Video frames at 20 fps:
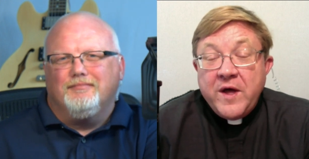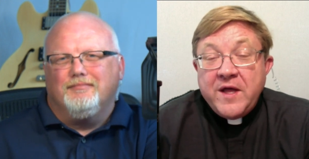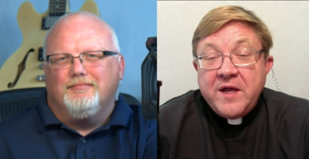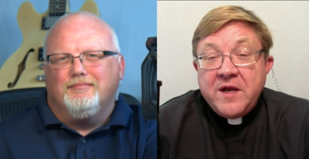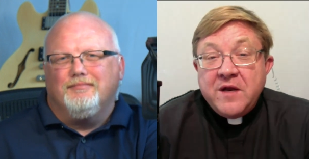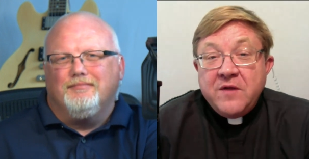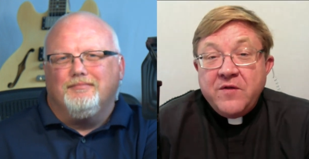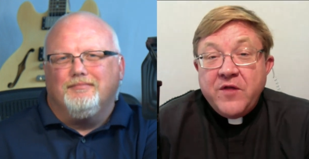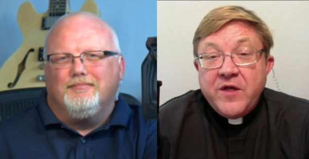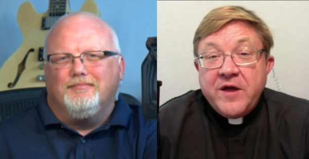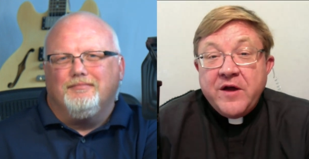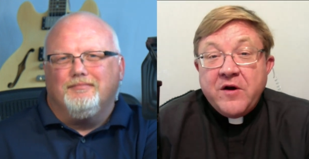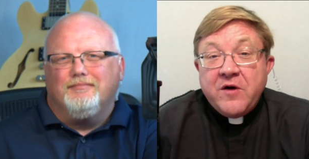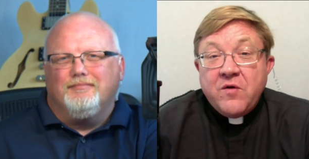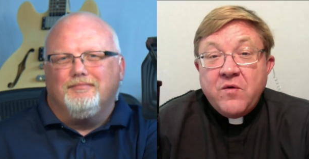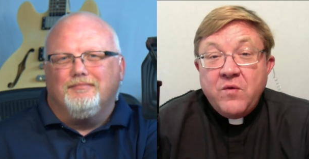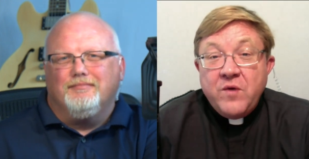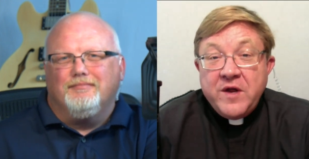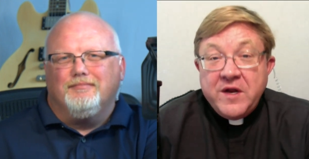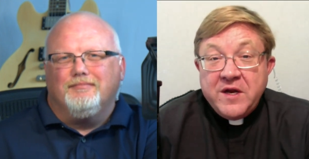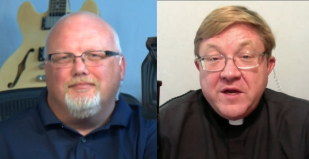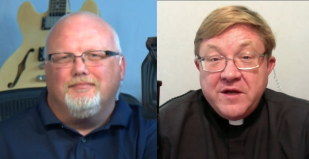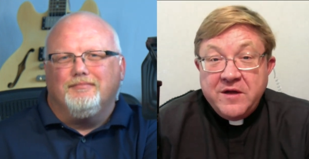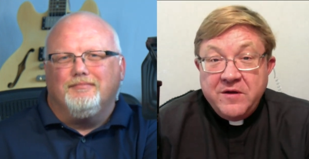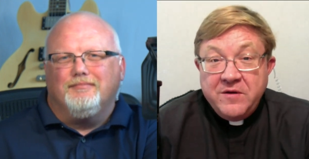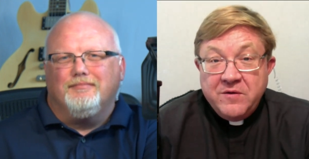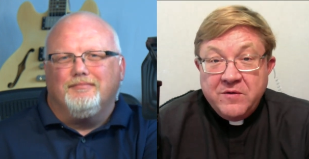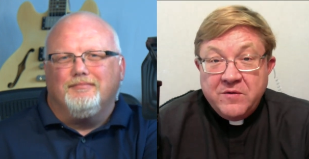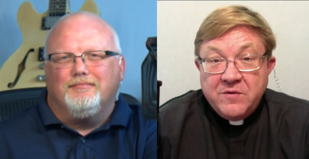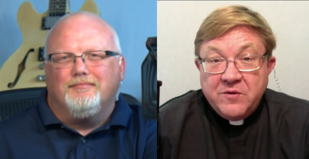Speaker 1: When they are
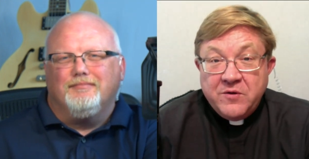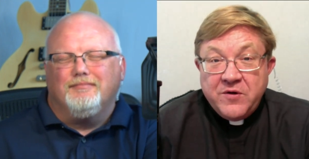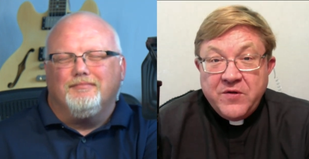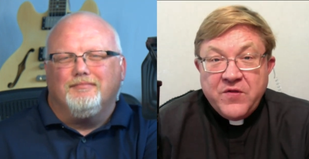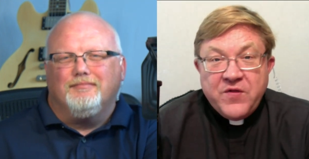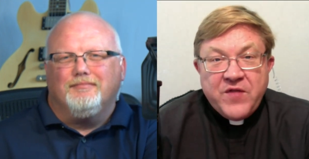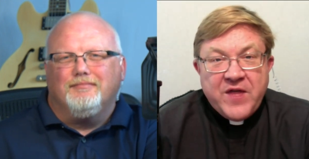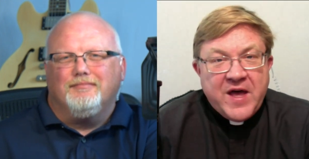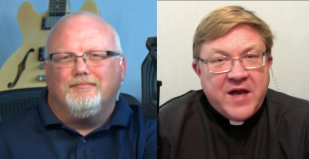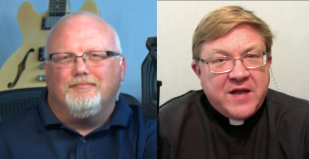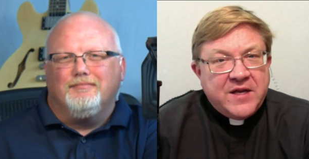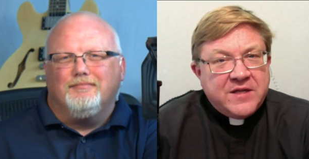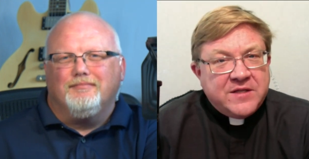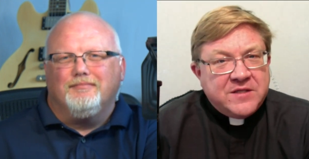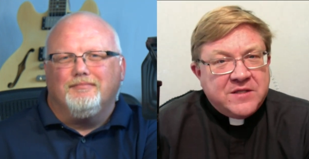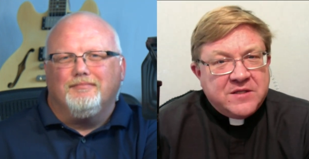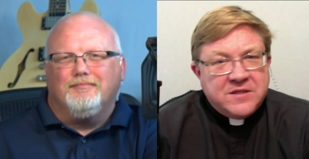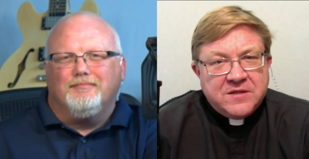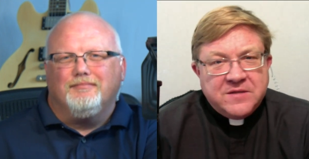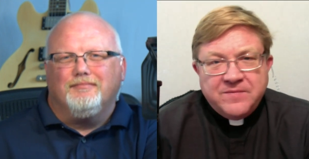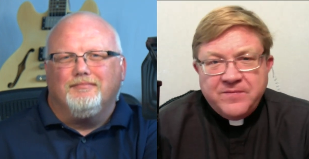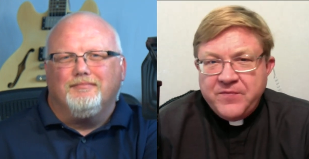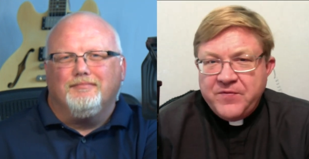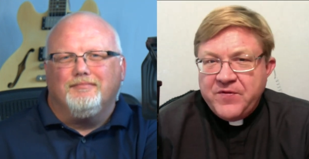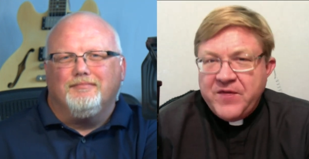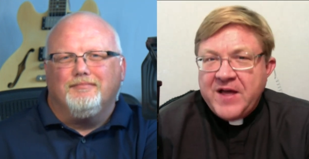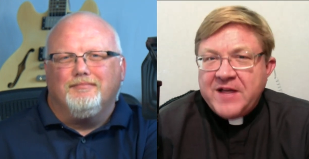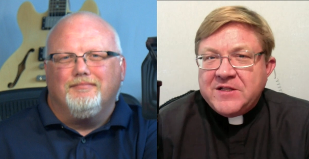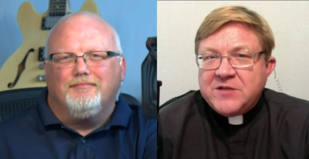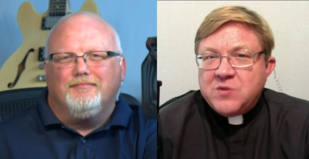ridiculed, that is
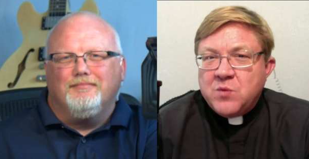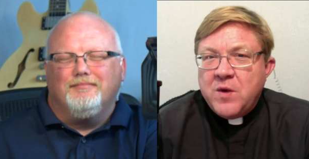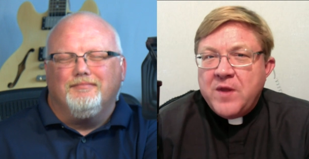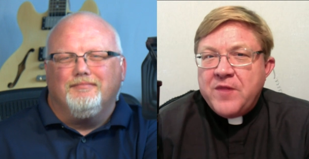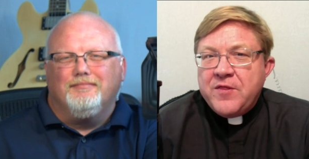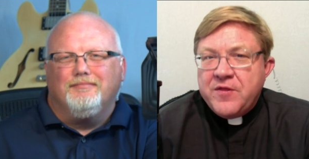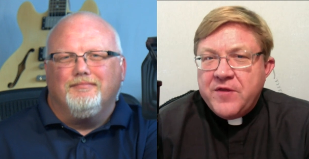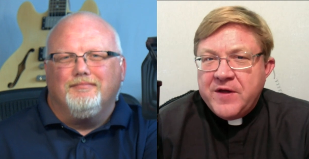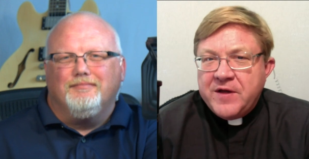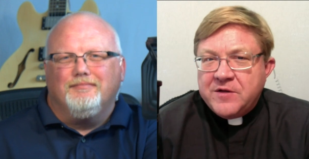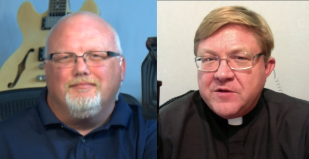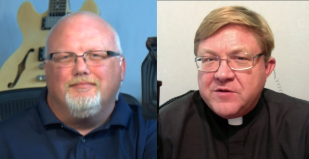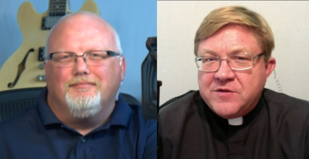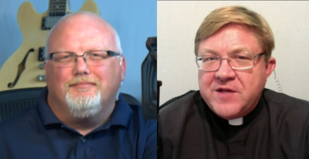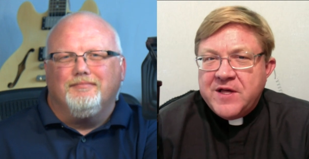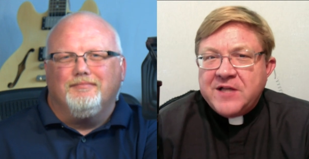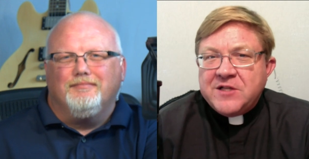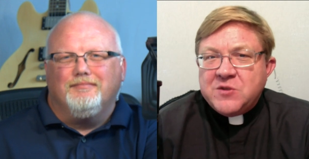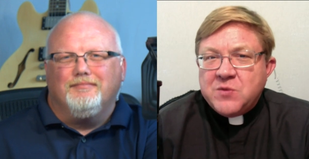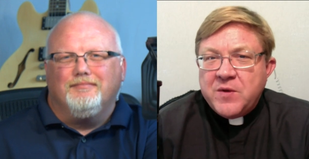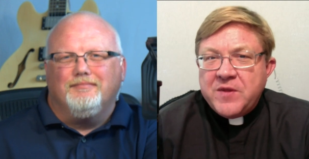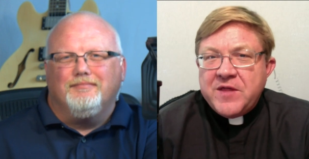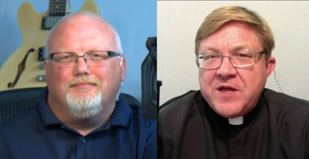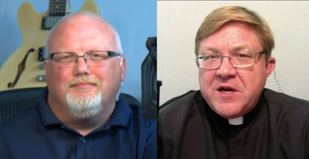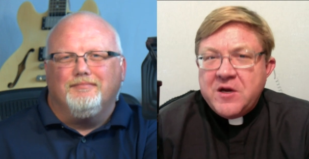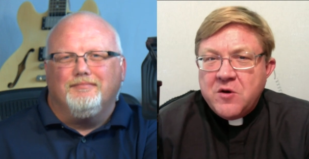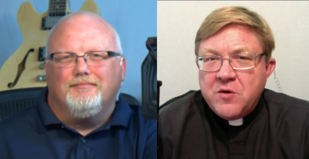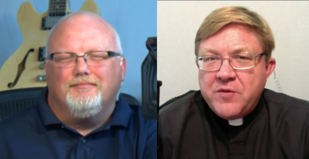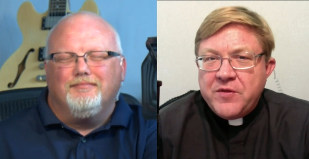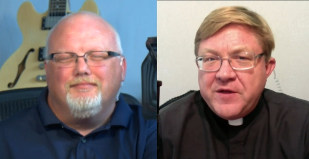that's when things that's
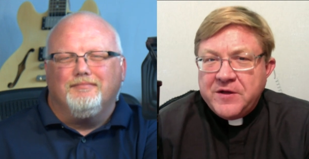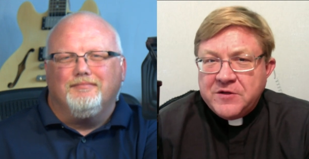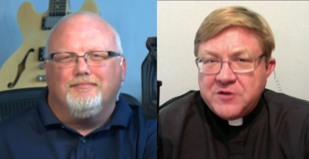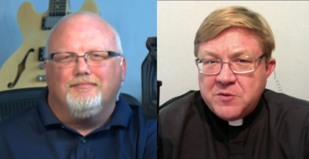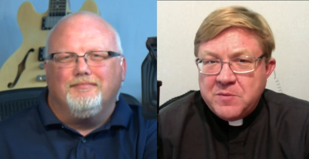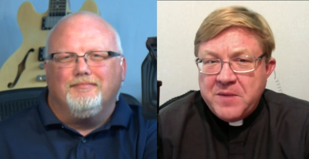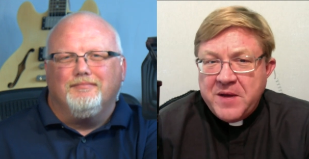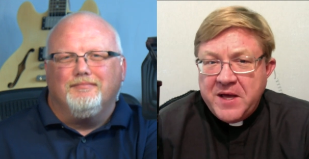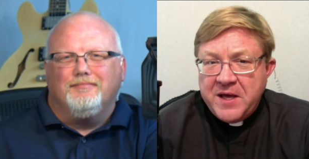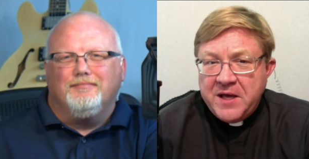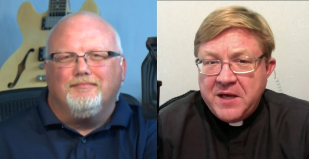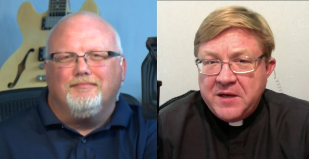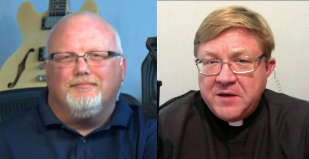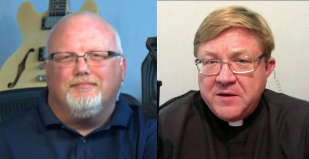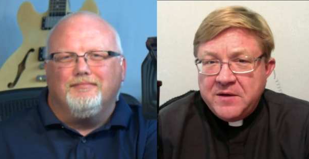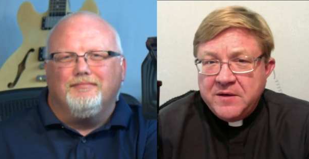when they know things are bad.